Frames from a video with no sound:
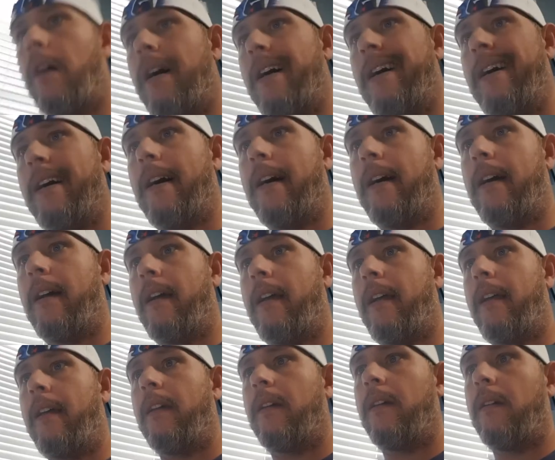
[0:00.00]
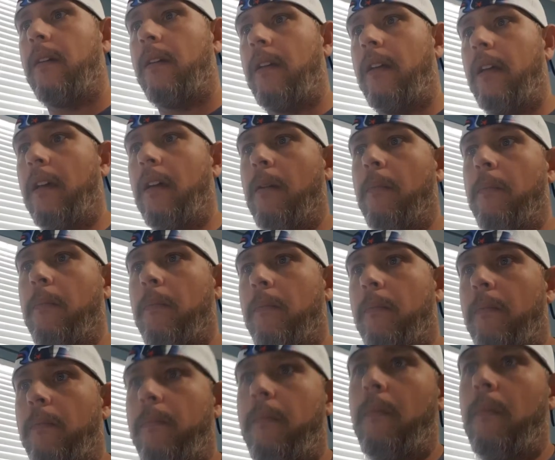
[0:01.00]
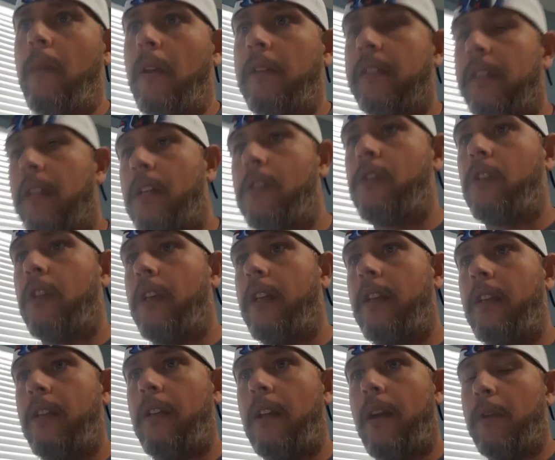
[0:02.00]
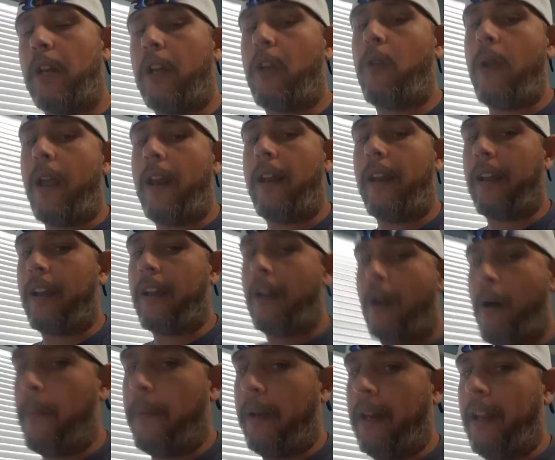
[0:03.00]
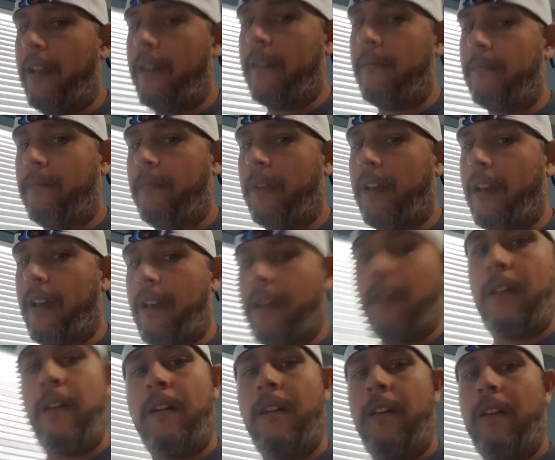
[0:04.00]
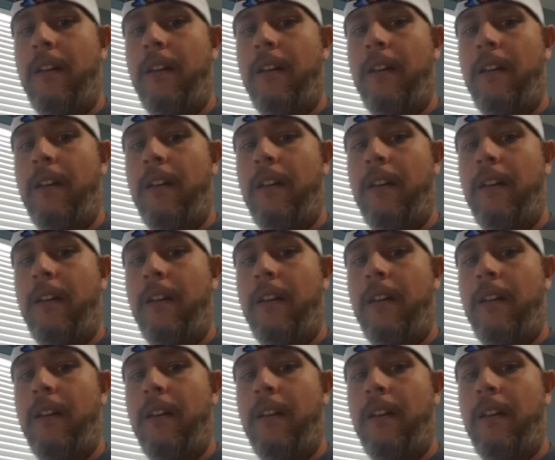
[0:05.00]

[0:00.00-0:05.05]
I am essentially, I'm going to create a company, okay,